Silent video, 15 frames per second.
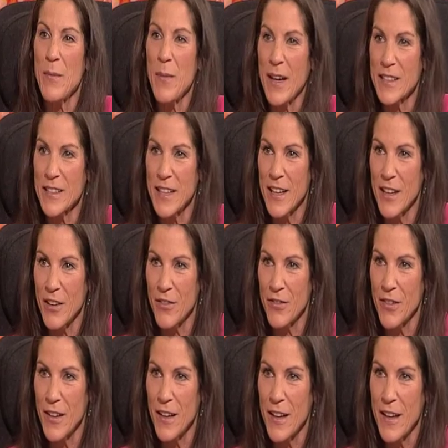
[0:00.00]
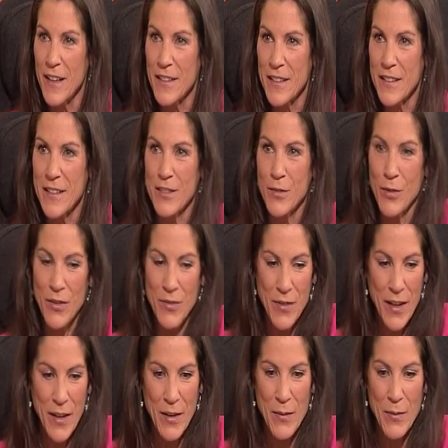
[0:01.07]
myself and to sort of
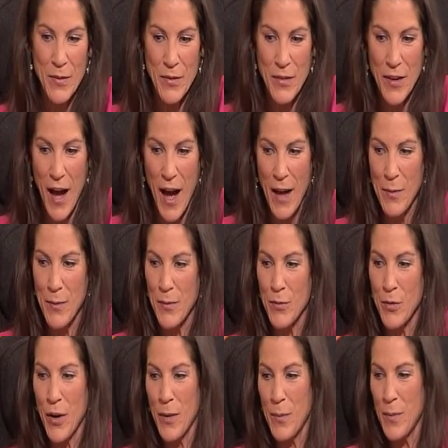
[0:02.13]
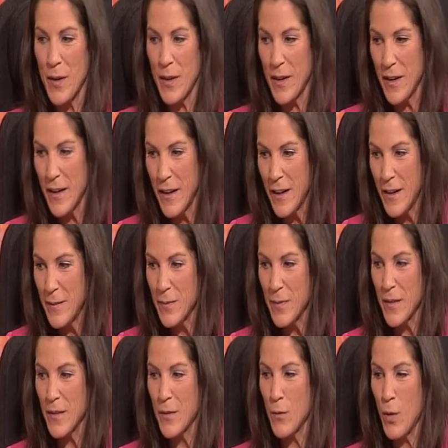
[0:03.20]
like not try to be
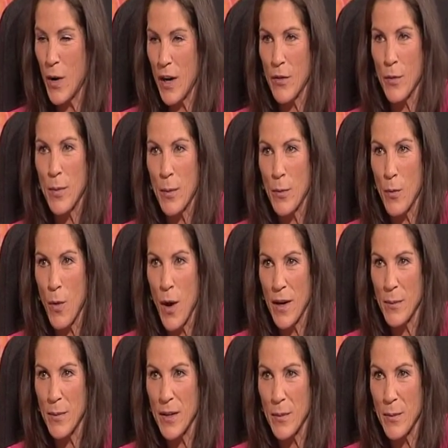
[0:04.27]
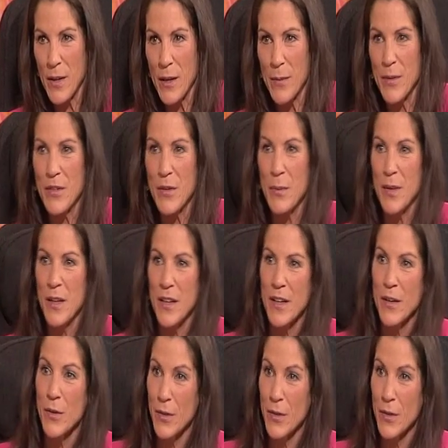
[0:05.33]
what other people wanted me to be, but to be